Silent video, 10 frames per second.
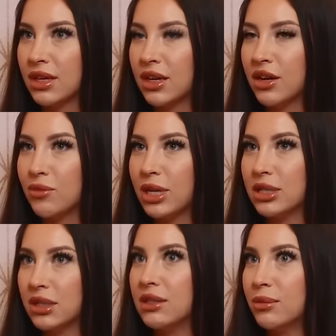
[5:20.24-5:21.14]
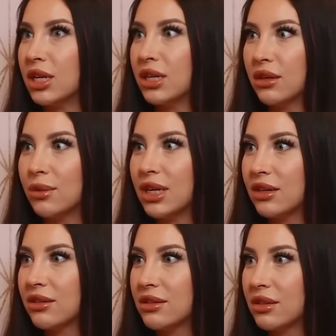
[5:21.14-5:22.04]
kind of mentally demanding
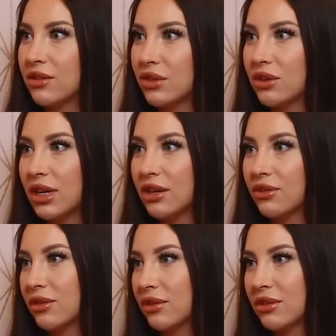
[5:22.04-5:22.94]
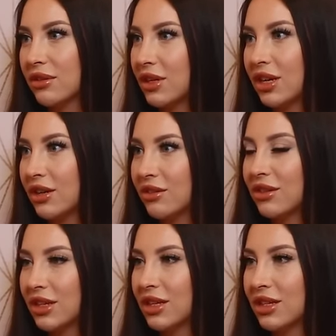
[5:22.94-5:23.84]
way to live your life. Yeah. You know,
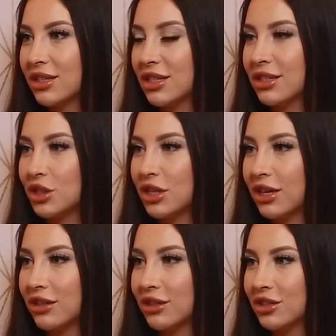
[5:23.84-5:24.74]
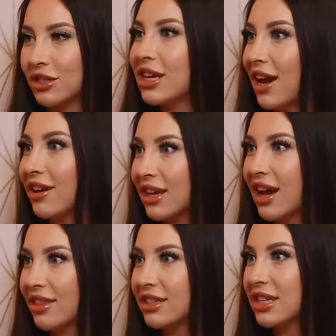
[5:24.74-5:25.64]
I'm one of those it's, people, it's a challenge. So I get it. Yeah,
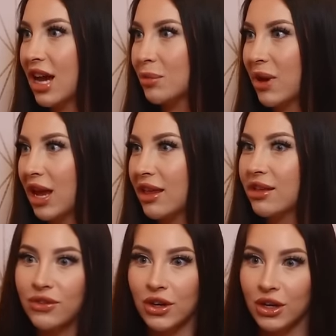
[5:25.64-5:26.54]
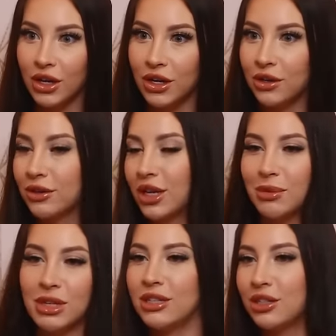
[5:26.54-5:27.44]
yeah. The type A, the Virgo. Yeah, I
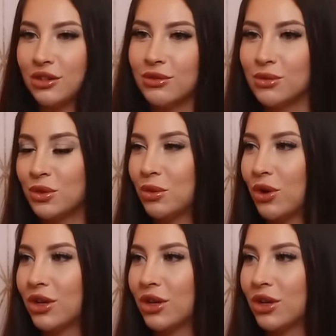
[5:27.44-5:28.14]
mean, you know, you are